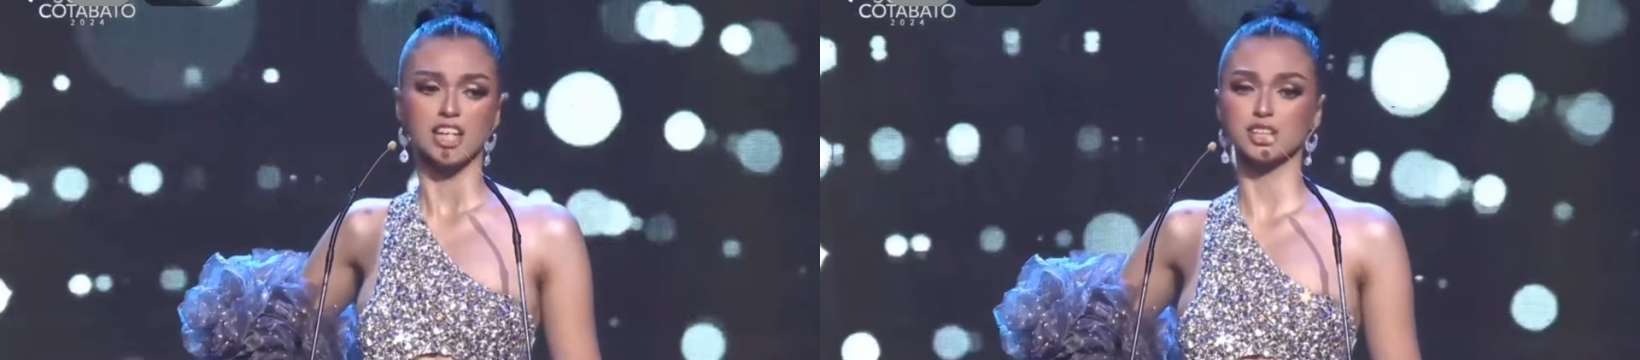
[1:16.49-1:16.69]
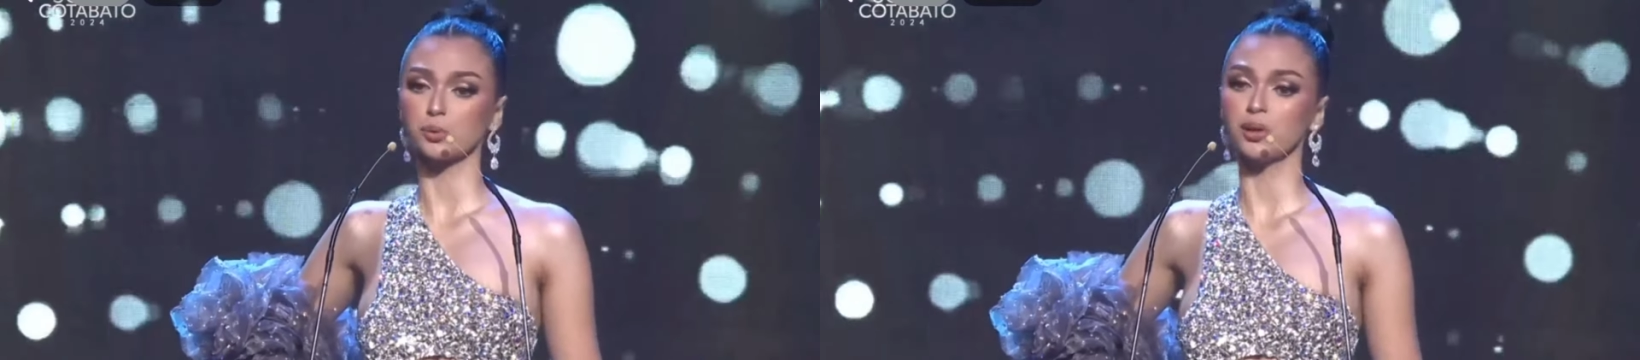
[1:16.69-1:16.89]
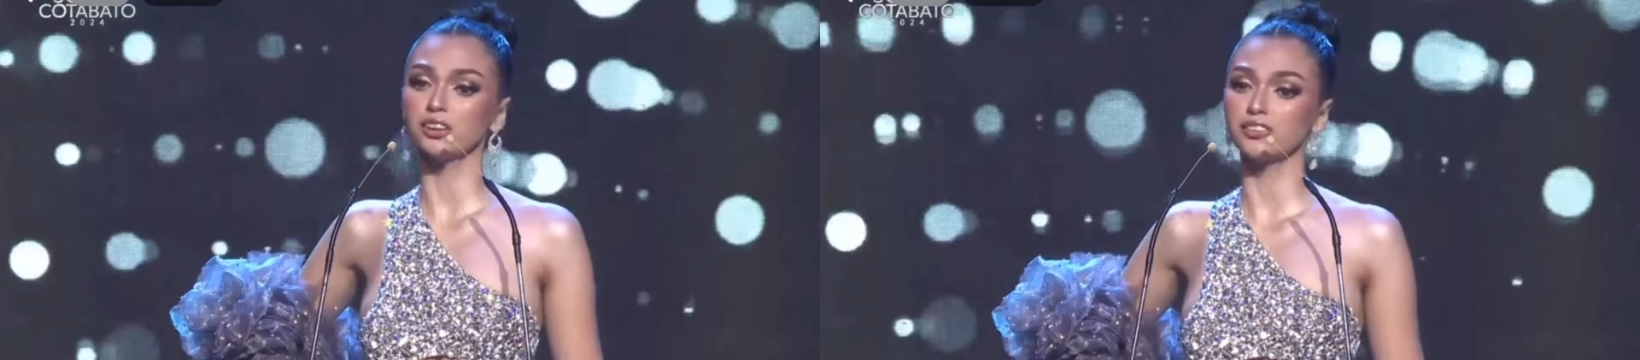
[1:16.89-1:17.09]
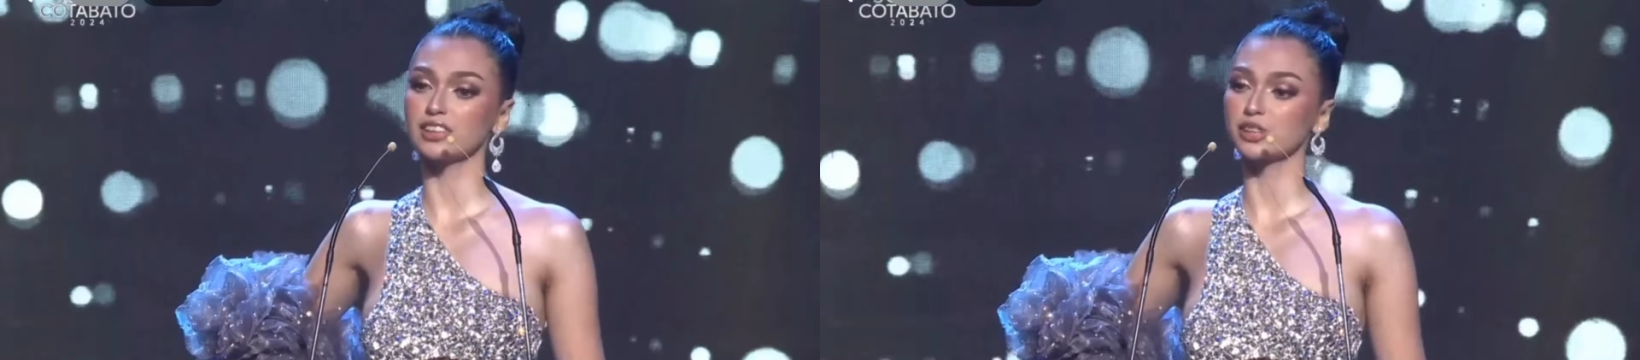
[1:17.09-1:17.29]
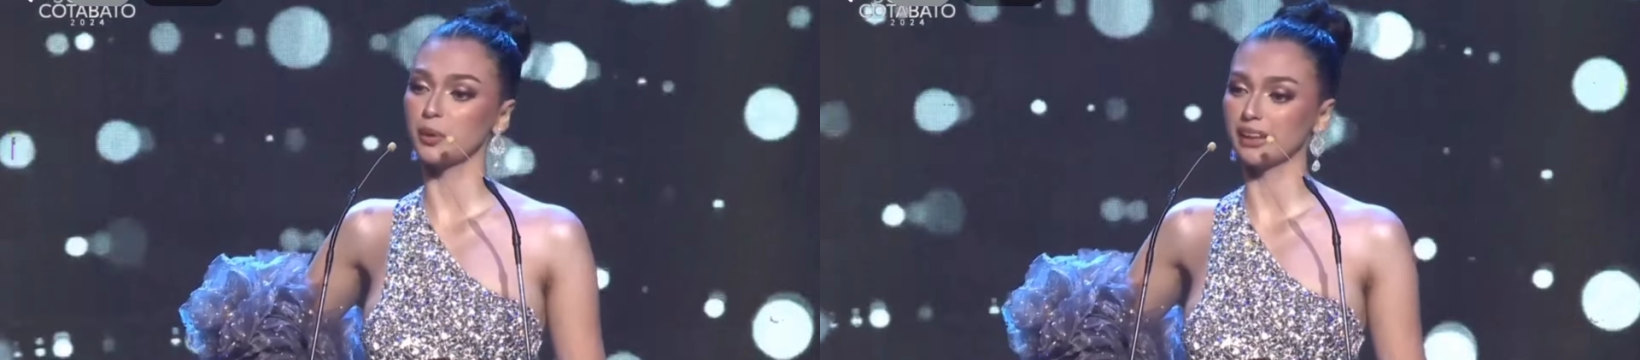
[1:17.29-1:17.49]
is one of
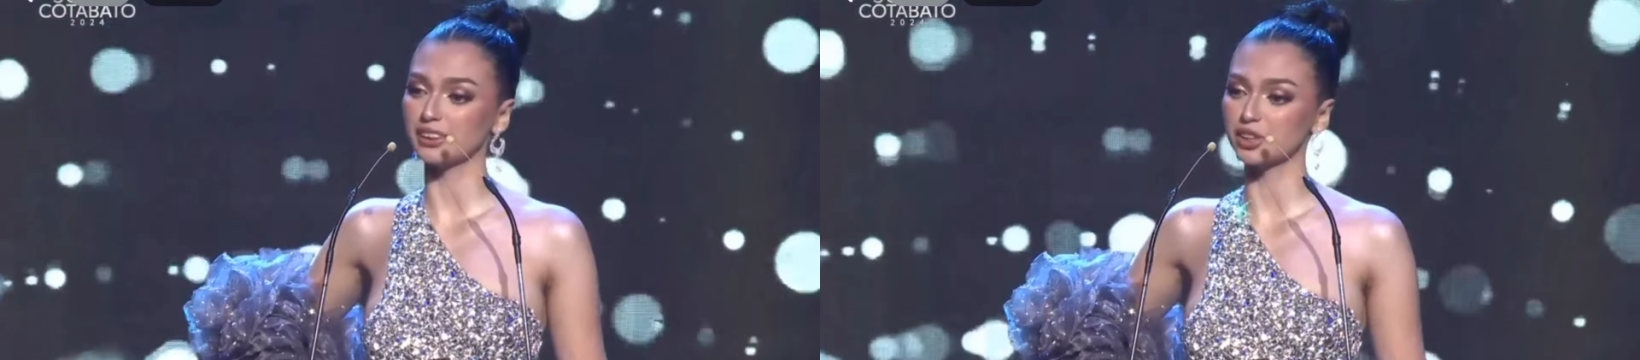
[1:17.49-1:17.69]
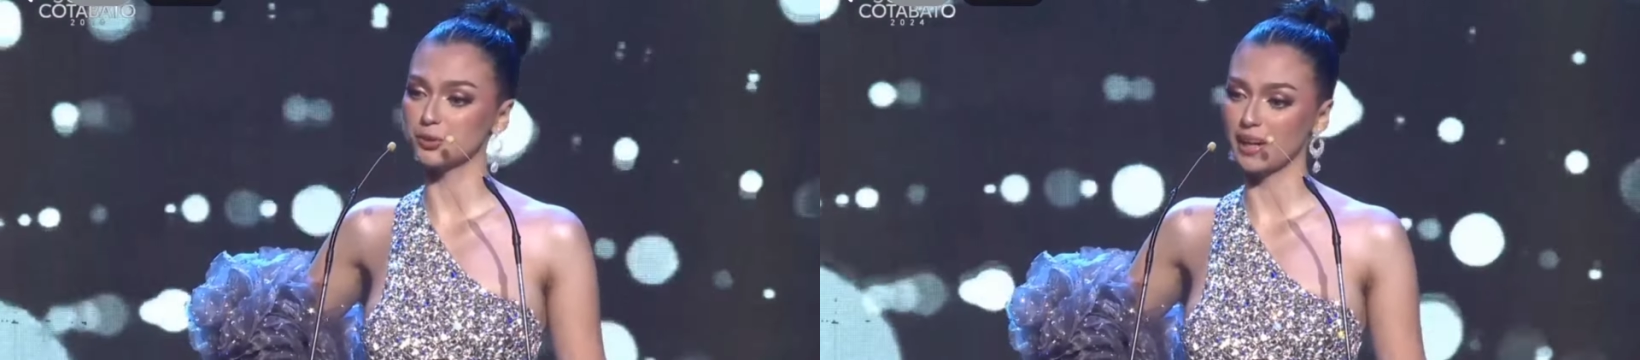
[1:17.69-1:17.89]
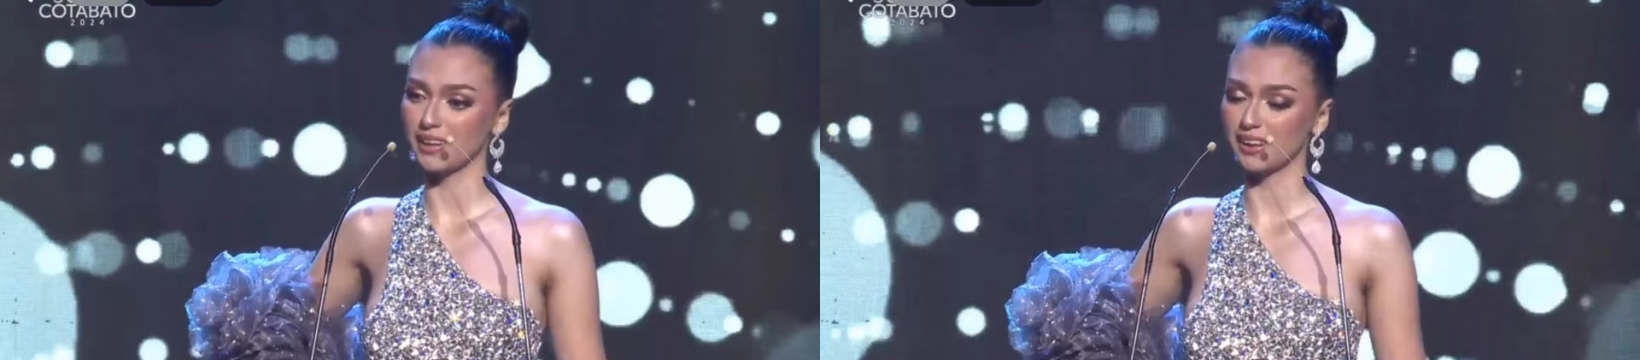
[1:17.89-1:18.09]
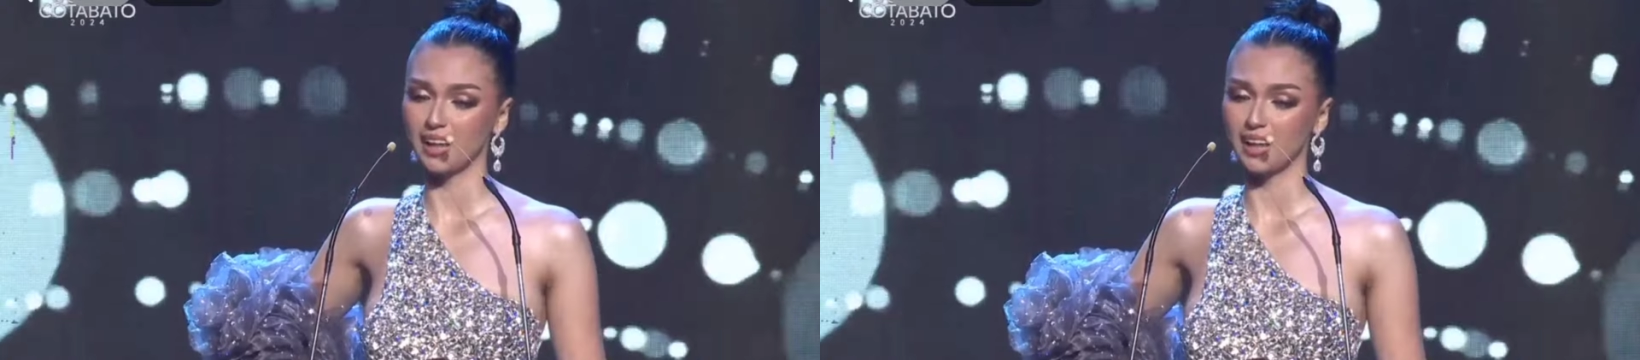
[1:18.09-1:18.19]
its greatest strengths